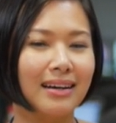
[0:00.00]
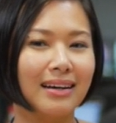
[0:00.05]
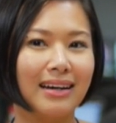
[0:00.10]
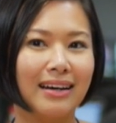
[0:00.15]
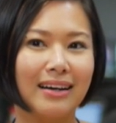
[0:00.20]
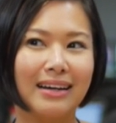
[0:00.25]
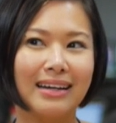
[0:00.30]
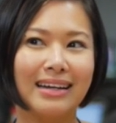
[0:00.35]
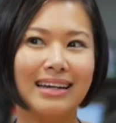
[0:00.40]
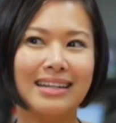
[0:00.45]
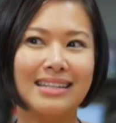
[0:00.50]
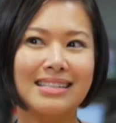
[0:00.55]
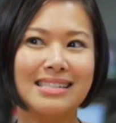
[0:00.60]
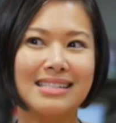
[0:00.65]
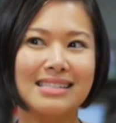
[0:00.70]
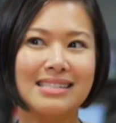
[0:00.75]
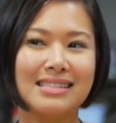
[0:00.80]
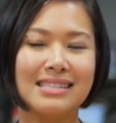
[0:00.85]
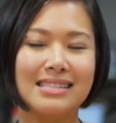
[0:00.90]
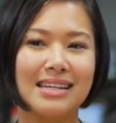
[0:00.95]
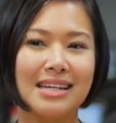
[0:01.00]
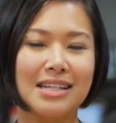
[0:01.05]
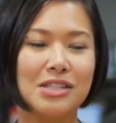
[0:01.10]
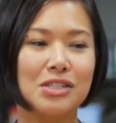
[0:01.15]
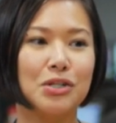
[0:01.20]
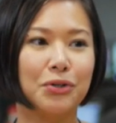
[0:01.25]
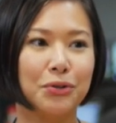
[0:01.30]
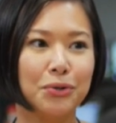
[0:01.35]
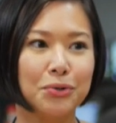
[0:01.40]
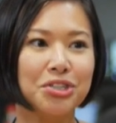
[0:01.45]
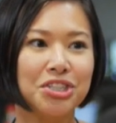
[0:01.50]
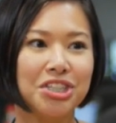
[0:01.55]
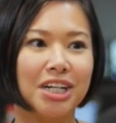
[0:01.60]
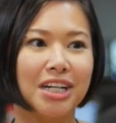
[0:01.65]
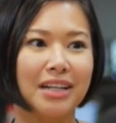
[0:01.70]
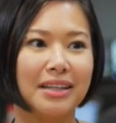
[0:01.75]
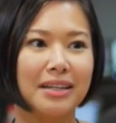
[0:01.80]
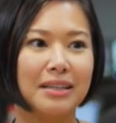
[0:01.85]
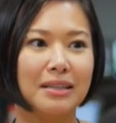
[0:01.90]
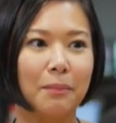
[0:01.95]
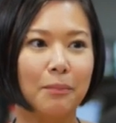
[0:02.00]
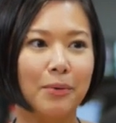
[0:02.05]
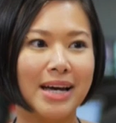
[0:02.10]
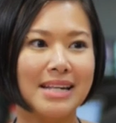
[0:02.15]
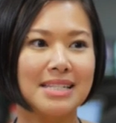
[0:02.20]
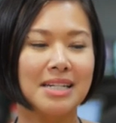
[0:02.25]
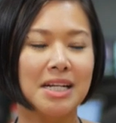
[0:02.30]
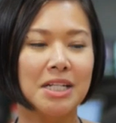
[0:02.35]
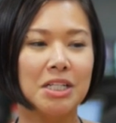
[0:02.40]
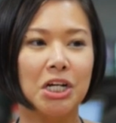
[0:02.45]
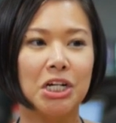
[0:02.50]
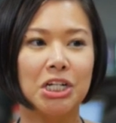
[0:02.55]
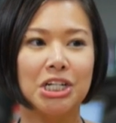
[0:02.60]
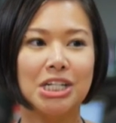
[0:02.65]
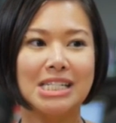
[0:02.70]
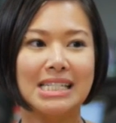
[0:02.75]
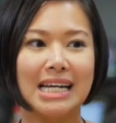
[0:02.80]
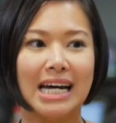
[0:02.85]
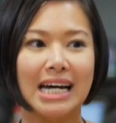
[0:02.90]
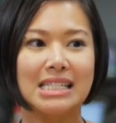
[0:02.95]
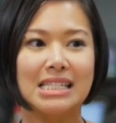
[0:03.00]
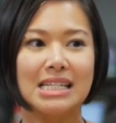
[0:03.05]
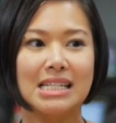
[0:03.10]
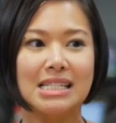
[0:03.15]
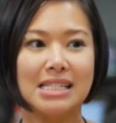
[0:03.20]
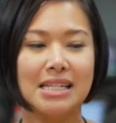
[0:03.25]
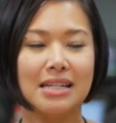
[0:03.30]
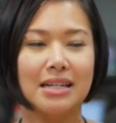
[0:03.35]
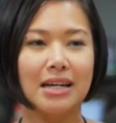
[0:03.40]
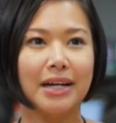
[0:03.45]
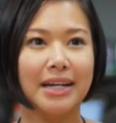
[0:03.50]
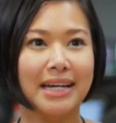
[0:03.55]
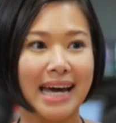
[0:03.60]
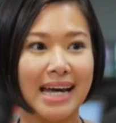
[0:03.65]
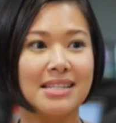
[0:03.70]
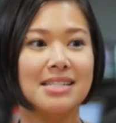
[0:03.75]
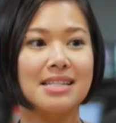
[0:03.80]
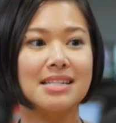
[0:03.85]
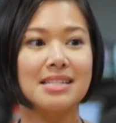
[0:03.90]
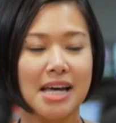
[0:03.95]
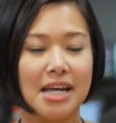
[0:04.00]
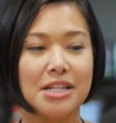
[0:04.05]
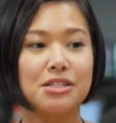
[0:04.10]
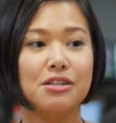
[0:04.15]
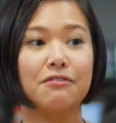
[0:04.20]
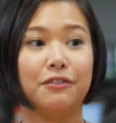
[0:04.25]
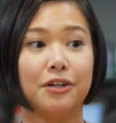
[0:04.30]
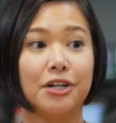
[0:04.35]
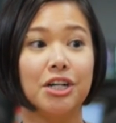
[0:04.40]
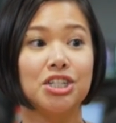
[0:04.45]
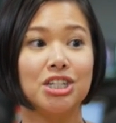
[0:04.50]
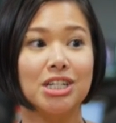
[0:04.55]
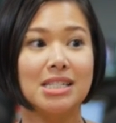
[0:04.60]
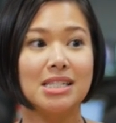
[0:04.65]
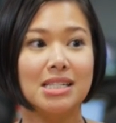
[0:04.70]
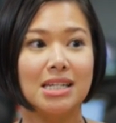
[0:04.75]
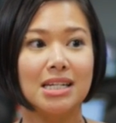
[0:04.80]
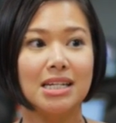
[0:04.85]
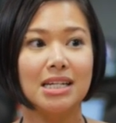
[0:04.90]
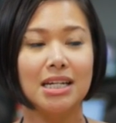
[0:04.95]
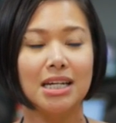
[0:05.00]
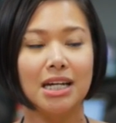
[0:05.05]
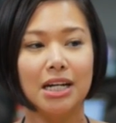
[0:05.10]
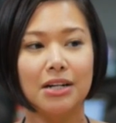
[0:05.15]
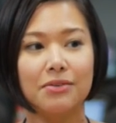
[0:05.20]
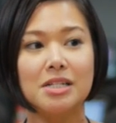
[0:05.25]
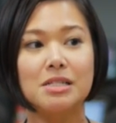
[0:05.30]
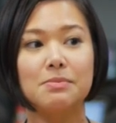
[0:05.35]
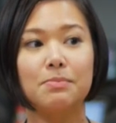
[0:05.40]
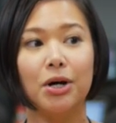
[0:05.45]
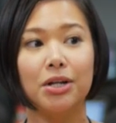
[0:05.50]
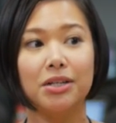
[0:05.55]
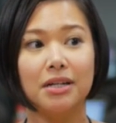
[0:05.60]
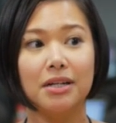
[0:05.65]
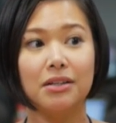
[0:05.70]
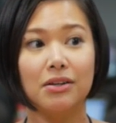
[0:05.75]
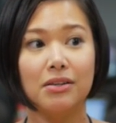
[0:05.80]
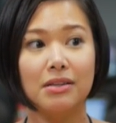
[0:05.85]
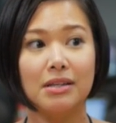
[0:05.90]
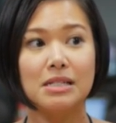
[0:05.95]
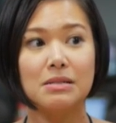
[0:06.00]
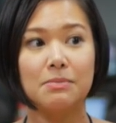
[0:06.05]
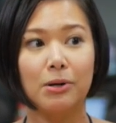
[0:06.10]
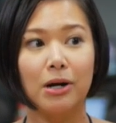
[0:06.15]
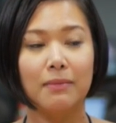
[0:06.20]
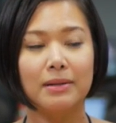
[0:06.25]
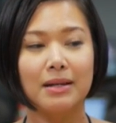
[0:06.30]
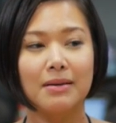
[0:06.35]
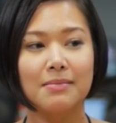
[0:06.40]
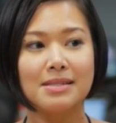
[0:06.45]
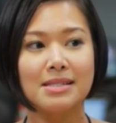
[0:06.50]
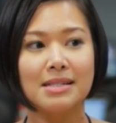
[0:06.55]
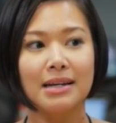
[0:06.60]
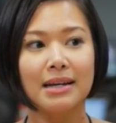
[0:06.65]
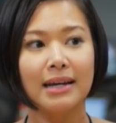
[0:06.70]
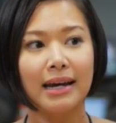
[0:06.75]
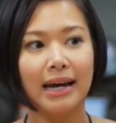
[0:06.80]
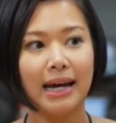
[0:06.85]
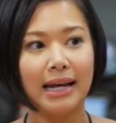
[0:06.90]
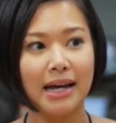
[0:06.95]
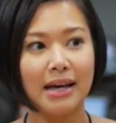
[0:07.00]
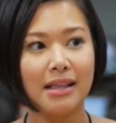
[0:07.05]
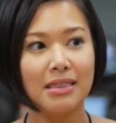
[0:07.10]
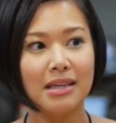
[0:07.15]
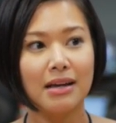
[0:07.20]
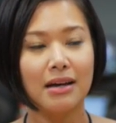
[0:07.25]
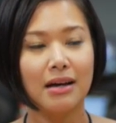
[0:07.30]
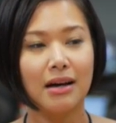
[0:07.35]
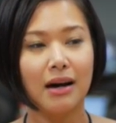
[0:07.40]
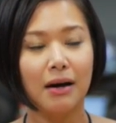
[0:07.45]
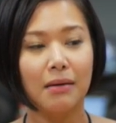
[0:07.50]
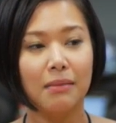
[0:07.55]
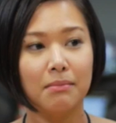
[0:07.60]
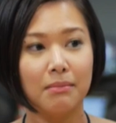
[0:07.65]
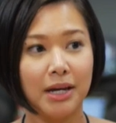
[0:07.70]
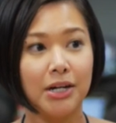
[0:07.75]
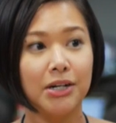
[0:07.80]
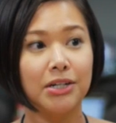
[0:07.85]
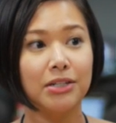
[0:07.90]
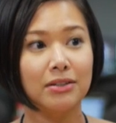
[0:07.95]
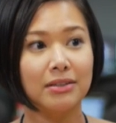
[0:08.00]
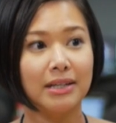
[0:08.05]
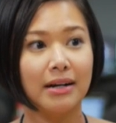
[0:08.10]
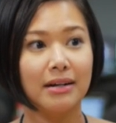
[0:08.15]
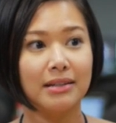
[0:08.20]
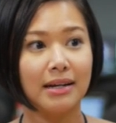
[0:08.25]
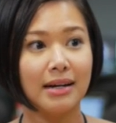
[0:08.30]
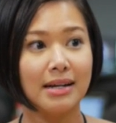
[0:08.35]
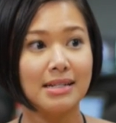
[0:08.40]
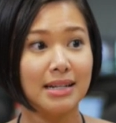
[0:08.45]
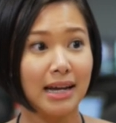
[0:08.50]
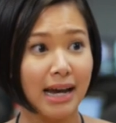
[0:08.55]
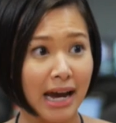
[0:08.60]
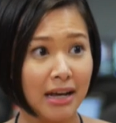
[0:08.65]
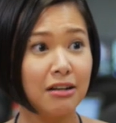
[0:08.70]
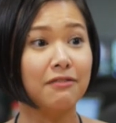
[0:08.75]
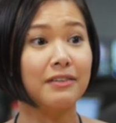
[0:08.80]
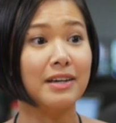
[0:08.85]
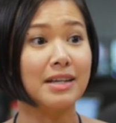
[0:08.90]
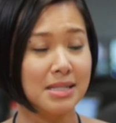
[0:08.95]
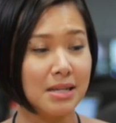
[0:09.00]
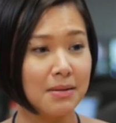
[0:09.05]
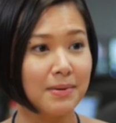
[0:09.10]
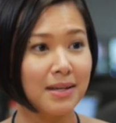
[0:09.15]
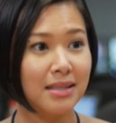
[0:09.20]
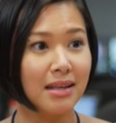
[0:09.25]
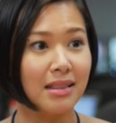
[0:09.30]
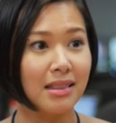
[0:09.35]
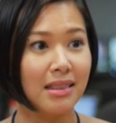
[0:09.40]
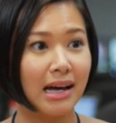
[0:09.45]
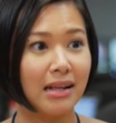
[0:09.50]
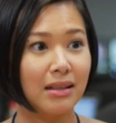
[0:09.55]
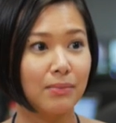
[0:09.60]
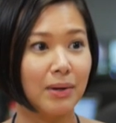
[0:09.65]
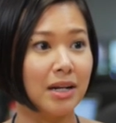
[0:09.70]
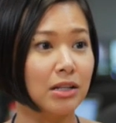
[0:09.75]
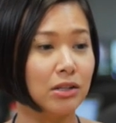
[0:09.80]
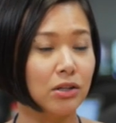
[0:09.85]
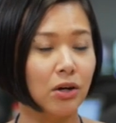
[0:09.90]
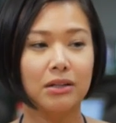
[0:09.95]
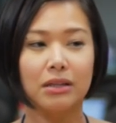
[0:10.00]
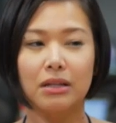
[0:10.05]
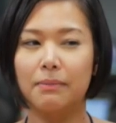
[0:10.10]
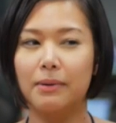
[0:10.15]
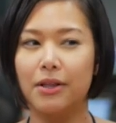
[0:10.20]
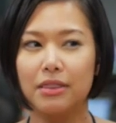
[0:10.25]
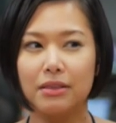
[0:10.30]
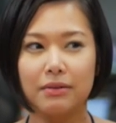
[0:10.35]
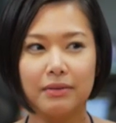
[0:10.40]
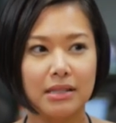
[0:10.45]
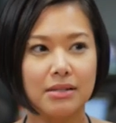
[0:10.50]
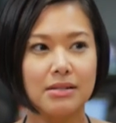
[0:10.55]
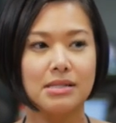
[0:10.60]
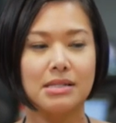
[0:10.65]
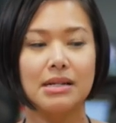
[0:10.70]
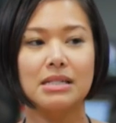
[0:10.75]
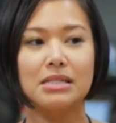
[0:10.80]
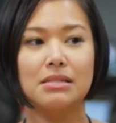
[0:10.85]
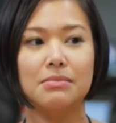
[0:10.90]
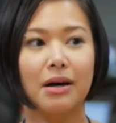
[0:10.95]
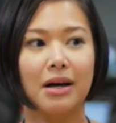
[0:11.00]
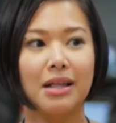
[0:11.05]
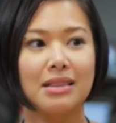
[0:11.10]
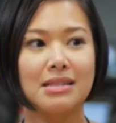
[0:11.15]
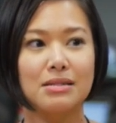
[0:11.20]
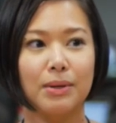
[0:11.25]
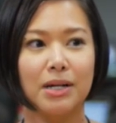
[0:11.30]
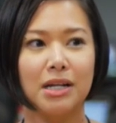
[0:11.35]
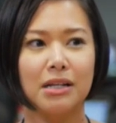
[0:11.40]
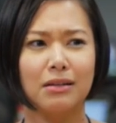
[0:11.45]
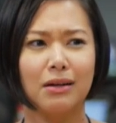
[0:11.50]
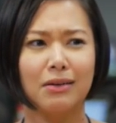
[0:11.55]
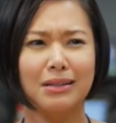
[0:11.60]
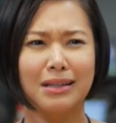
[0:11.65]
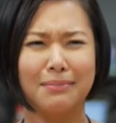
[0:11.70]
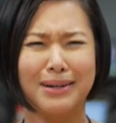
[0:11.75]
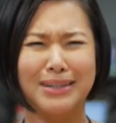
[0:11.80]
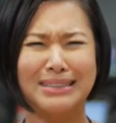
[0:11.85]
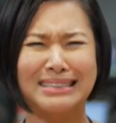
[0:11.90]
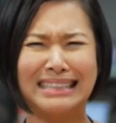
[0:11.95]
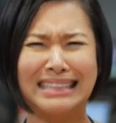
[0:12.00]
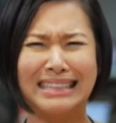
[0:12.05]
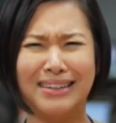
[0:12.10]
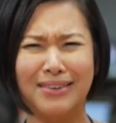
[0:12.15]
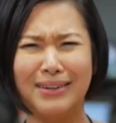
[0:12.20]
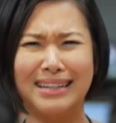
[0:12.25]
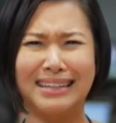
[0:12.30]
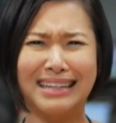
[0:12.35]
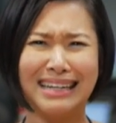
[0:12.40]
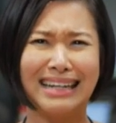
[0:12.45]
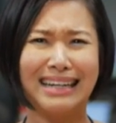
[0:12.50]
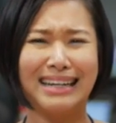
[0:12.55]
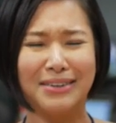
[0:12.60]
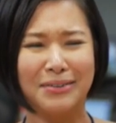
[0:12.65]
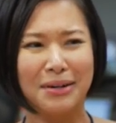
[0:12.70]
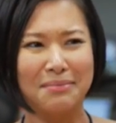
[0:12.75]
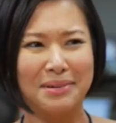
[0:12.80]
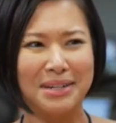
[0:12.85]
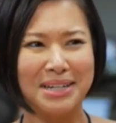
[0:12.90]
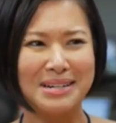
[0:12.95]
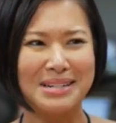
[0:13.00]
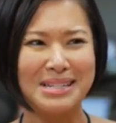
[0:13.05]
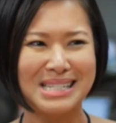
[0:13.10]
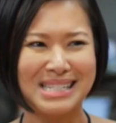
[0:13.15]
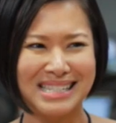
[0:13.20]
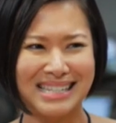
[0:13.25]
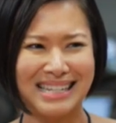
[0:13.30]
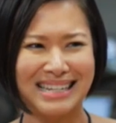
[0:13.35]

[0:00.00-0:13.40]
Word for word: It's, it's crucial that the president understands, a, uh, gets a sense of urgency in responding to these problems. And I think uh, Mayor Duterte has kind of exhibited that when he talked about three to six months, when he talked about, well, killing criminals, it's